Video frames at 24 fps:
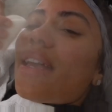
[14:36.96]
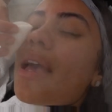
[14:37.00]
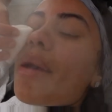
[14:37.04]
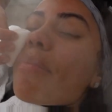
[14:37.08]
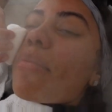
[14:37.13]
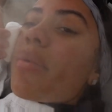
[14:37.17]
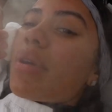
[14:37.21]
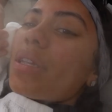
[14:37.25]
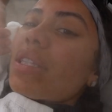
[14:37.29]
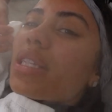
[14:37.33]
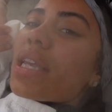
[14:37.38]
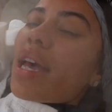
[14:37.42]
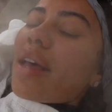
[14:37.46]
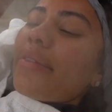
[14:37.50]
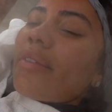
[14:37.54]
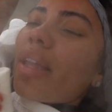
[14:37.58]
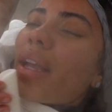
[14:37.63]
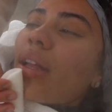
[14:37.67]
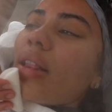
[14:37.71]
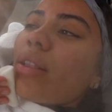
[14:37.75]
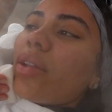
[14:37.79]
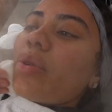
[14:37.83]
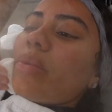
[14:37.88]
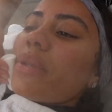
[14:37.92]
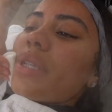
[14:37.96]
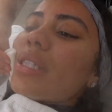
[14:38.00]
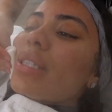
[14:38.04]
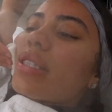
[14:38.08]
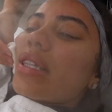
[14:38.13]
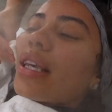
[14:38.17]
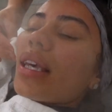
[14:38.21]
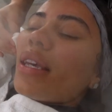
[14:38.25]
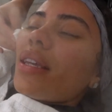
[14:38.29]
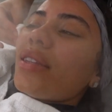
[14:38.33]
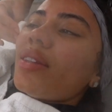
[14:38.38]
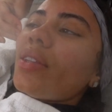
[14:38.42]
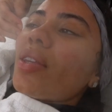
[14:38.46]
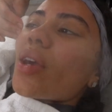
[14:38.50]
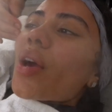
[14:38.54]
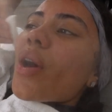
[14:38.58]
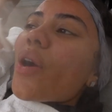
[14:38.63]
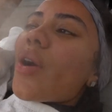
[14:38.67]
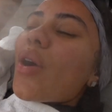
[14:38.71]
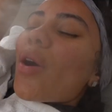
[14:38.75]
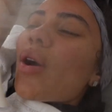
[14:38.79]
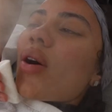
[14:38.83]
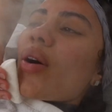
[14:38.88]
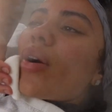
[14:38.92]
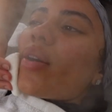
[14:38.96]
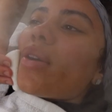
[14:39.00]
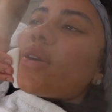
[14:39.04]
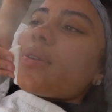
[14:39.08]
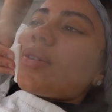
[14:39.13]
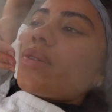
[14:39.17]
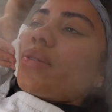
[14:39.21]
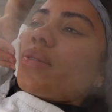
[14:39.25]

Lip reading: I'm about to have that glowy skin, y'all.